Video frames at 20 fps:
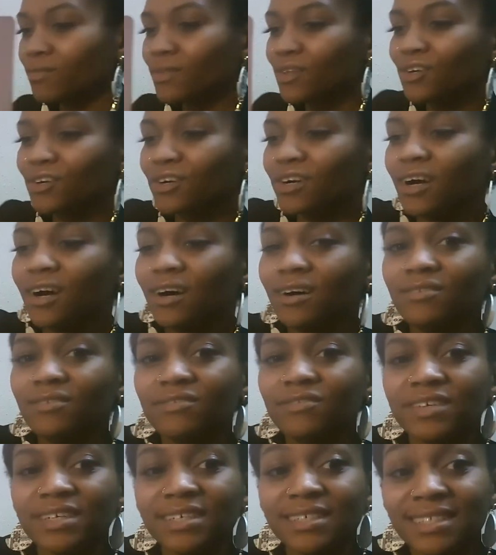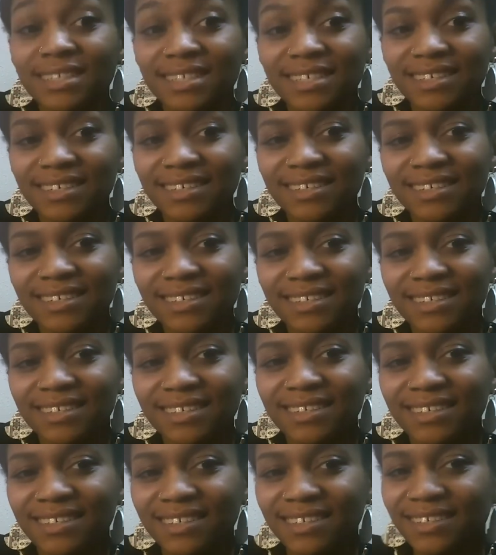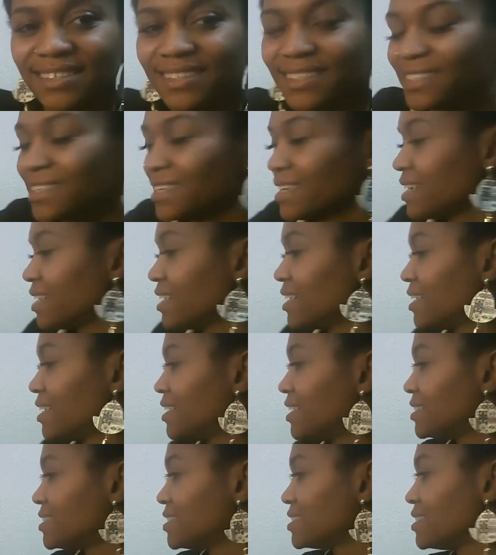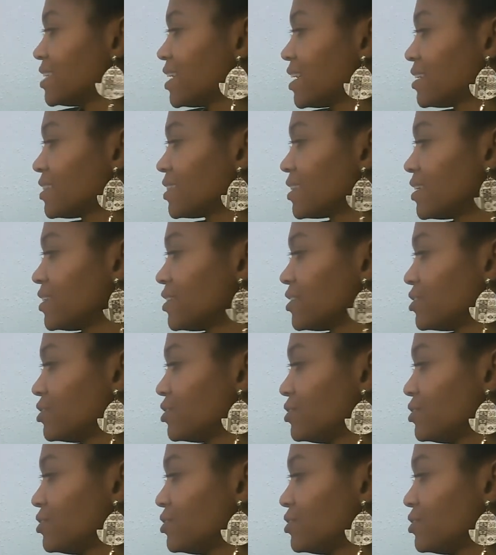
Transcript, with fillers: your confidence in it is it's not there.